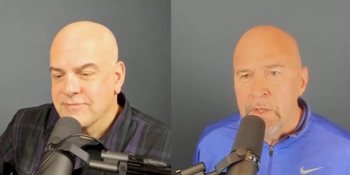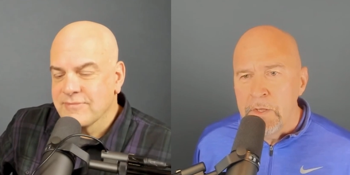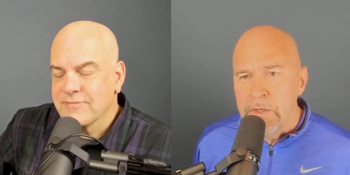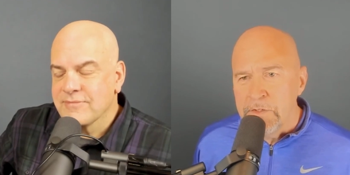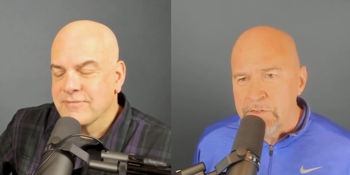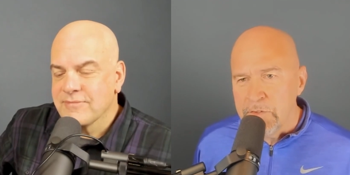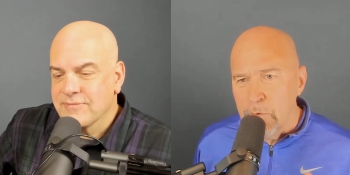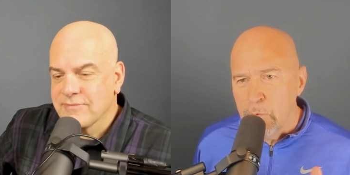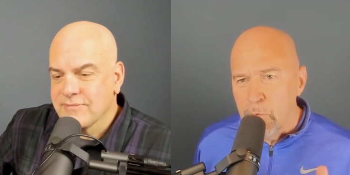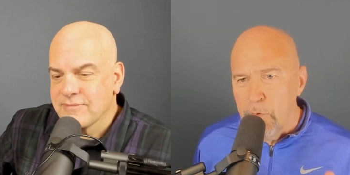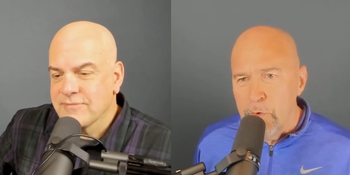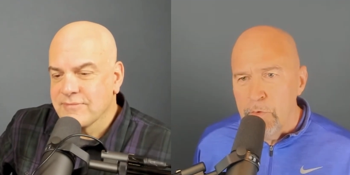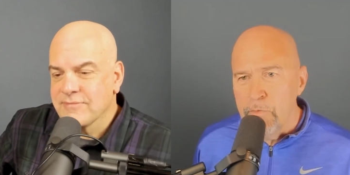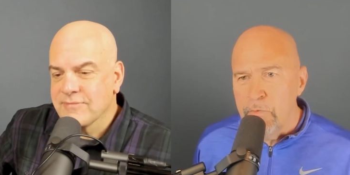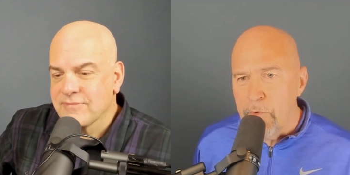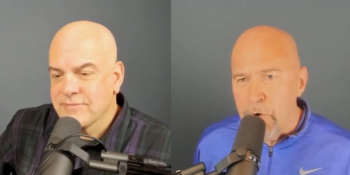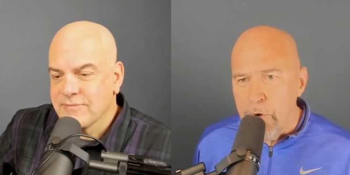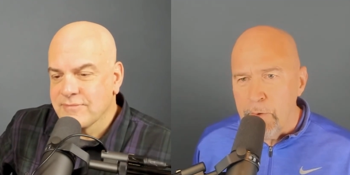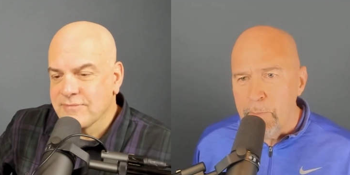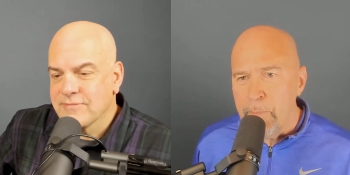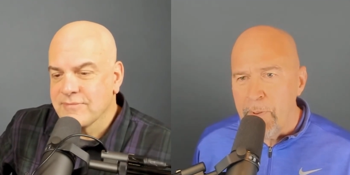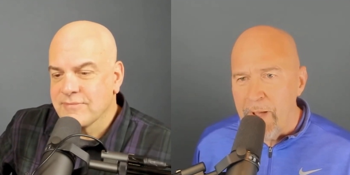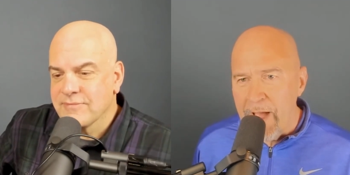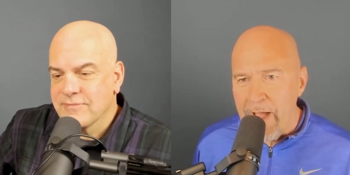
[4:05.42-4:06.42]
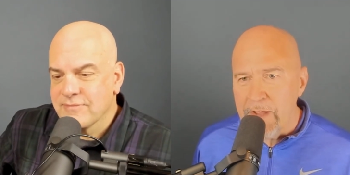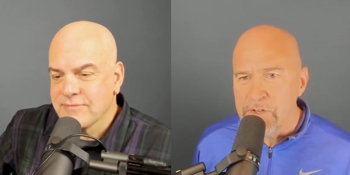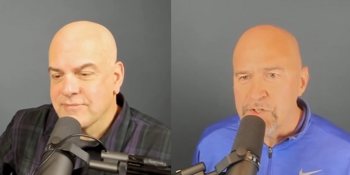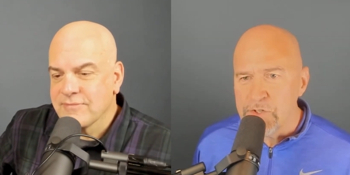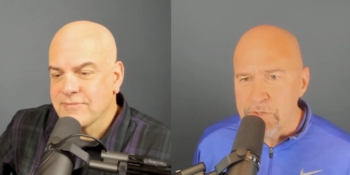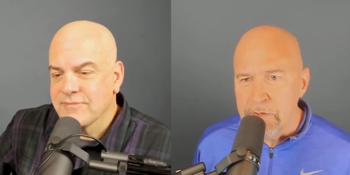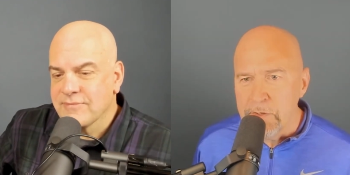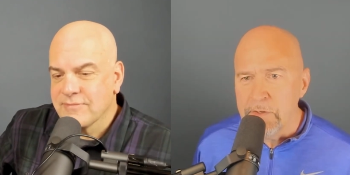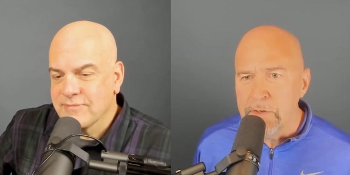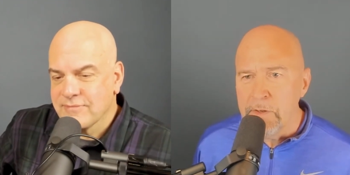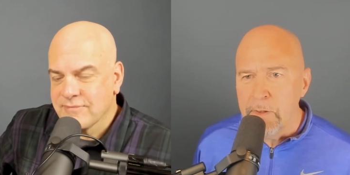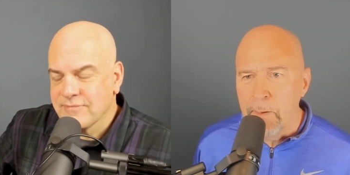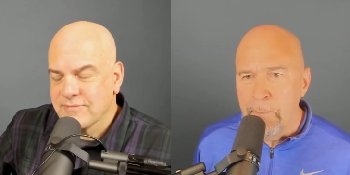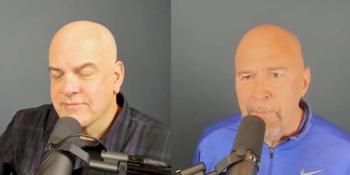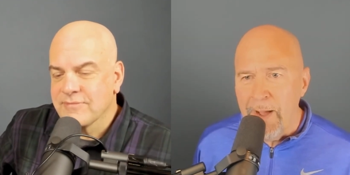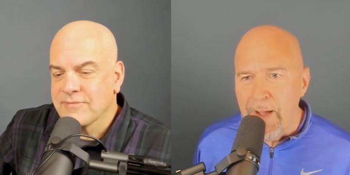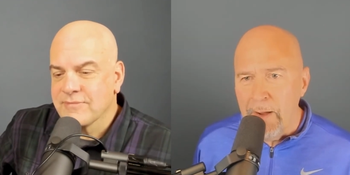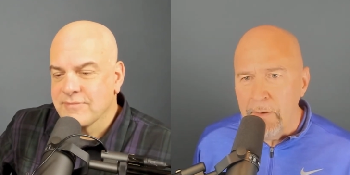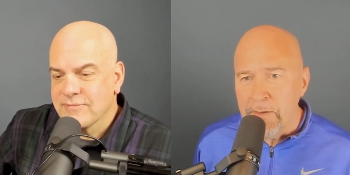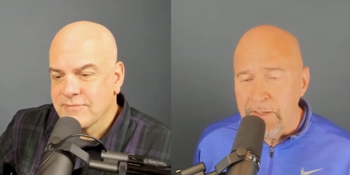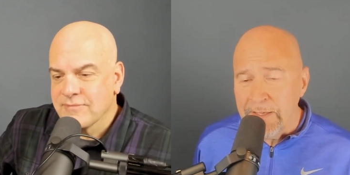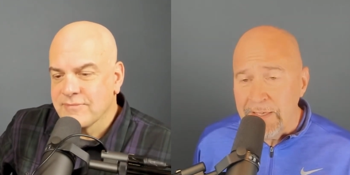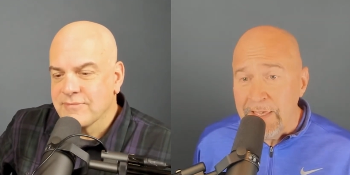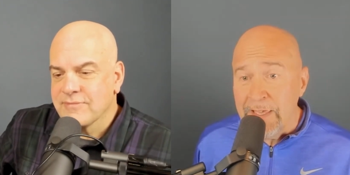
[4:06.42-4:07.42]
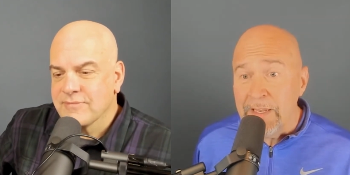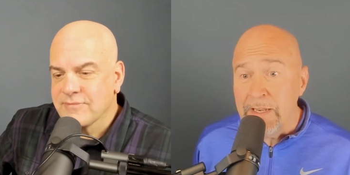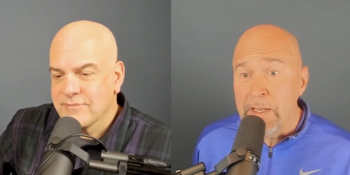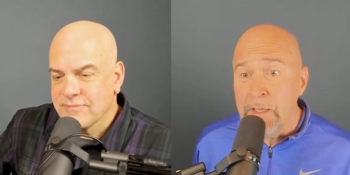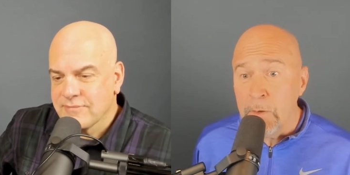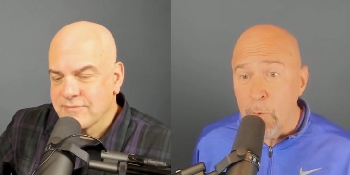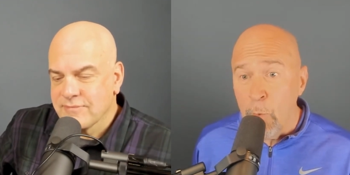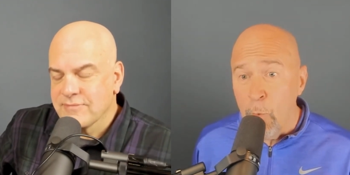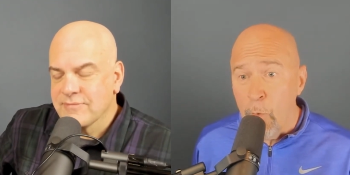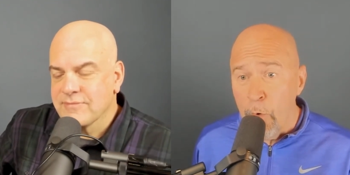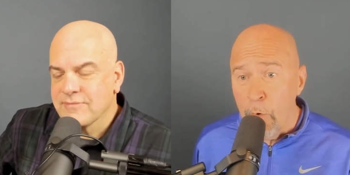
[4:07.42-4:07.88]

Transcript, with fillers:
Speaker 1: so we're very passionate about getting